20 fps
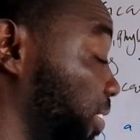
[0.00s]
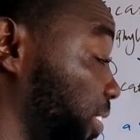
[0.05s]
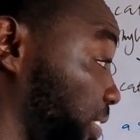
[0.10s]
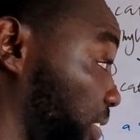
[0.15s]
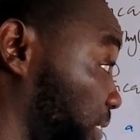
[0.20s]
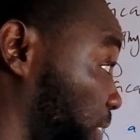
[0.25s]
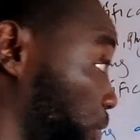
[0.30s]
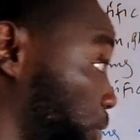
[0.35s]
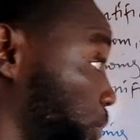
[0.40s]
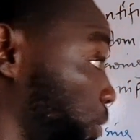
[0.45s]
it's
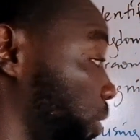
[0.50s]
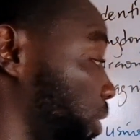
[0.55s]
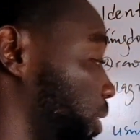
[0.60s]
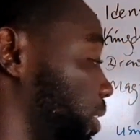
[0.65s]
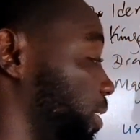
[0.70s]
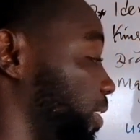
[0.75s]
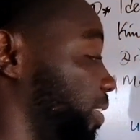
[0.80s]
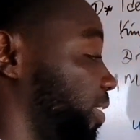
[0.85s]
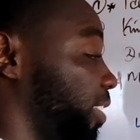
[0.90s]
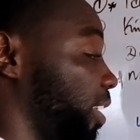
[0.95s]
still
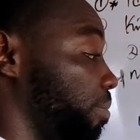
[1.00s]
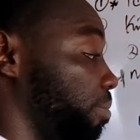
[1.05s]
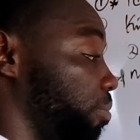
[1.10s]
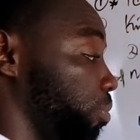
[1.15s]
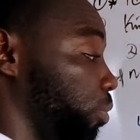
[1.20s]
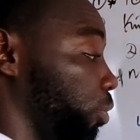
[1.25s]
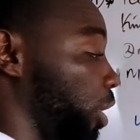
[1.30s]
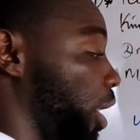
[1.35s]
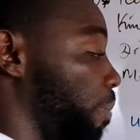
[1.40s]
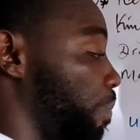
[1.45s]
the
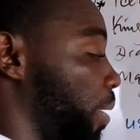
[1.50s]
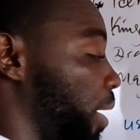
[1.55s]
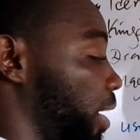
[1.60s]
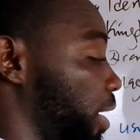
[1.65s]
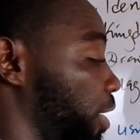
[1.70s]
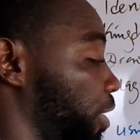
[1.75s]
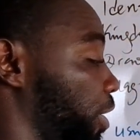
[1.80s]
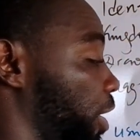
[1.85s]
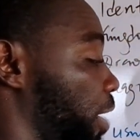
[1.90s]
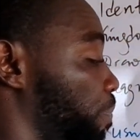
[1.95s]
same
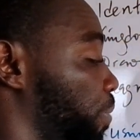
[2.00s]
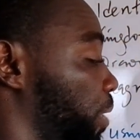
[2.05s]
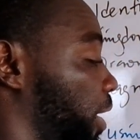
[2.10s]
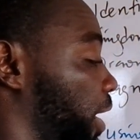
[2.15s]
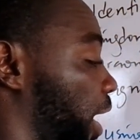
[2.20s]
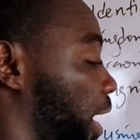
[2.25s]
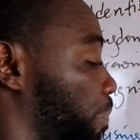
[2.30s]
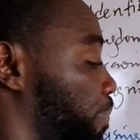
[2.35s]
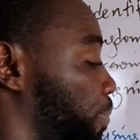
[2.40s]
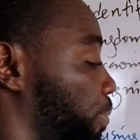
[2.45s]
labeling:
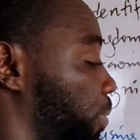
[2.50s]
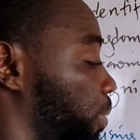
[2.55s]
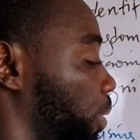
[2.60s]
epicarp,